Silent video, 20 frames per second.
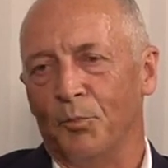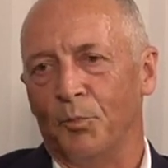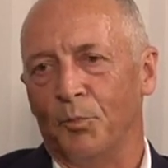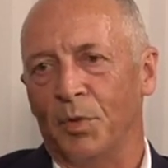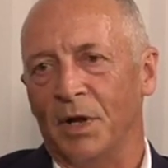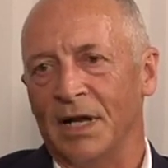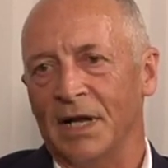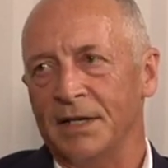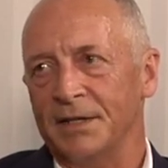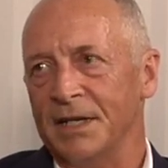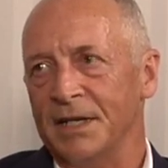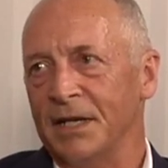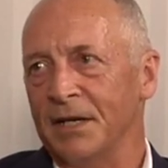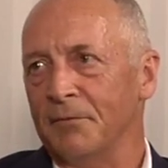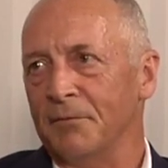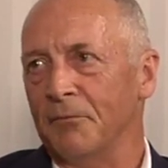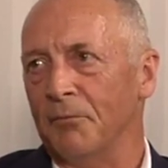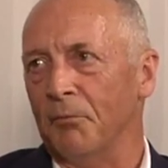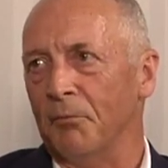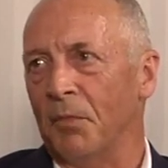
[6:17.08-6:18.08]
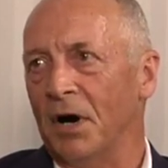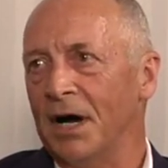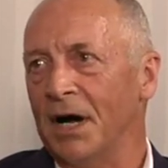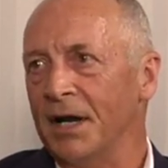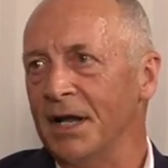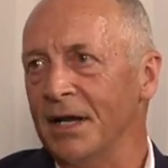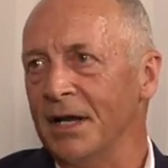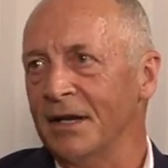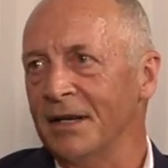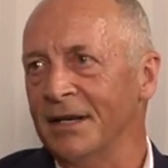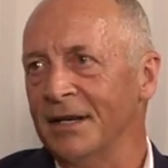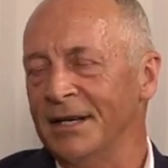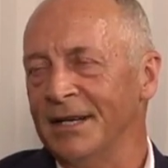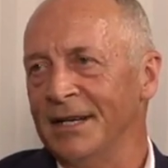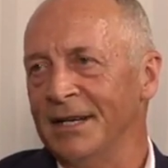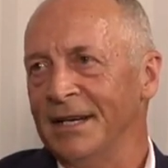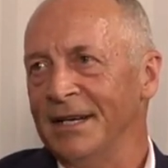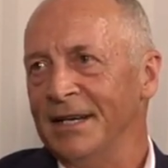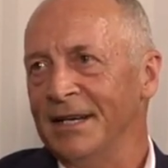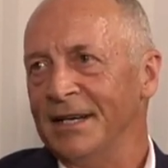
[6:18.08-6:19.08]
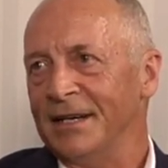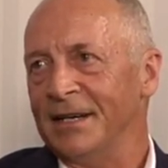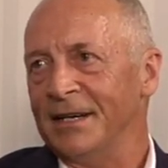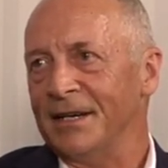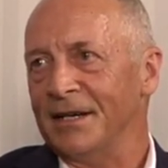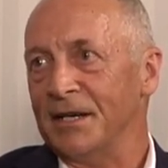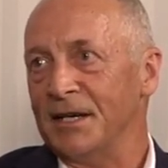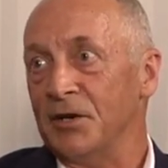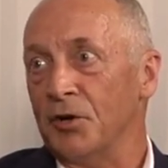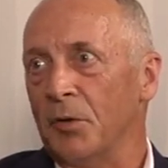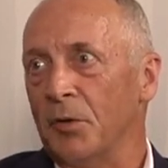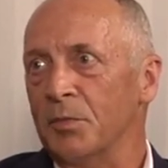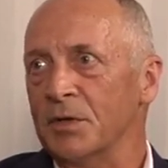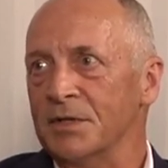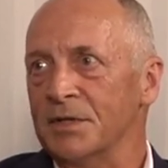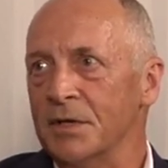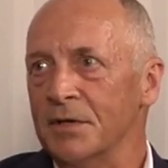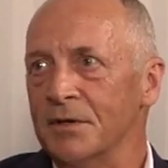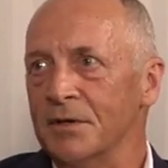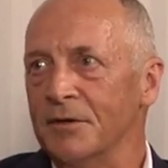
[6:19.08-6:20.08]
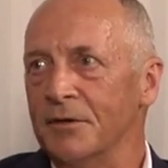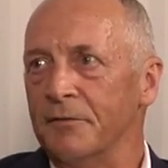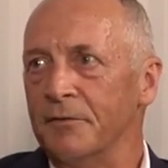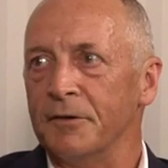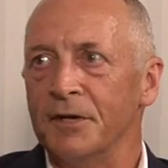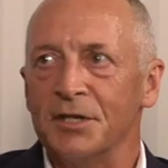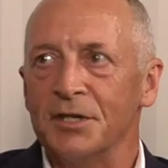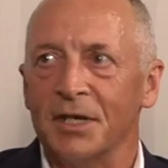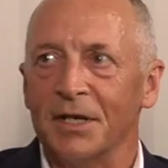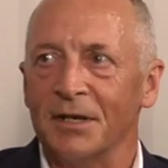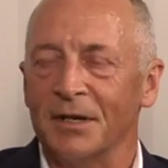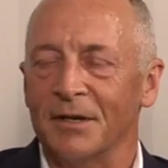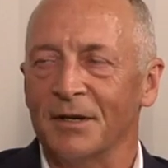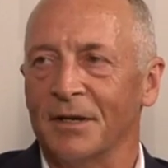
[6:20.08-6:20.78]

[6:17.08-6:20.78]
placing mining in opposition to fishing,